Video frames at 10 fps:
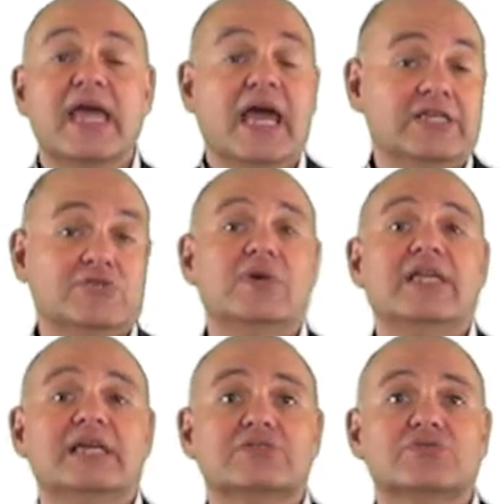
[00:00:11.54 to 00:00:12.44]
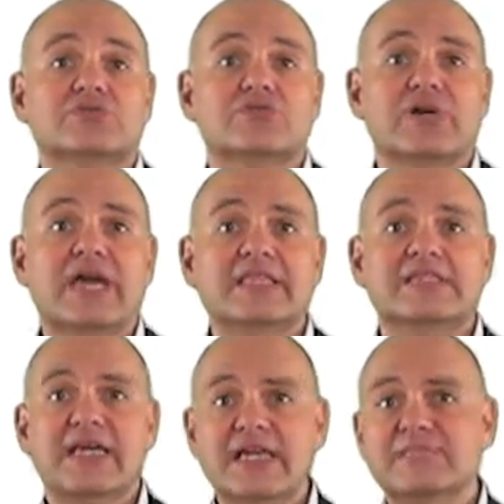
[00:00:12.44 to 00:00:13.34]
as well as to get
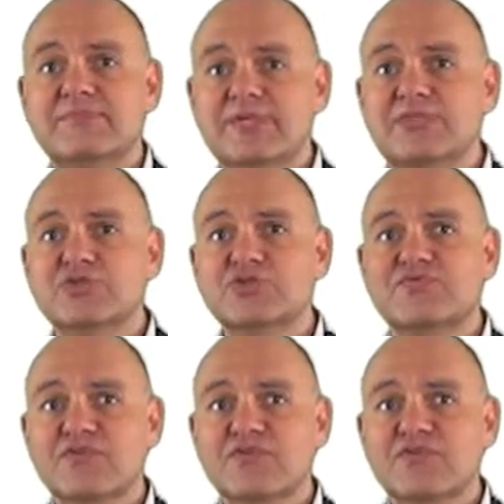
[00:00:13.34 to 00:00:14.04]
such videos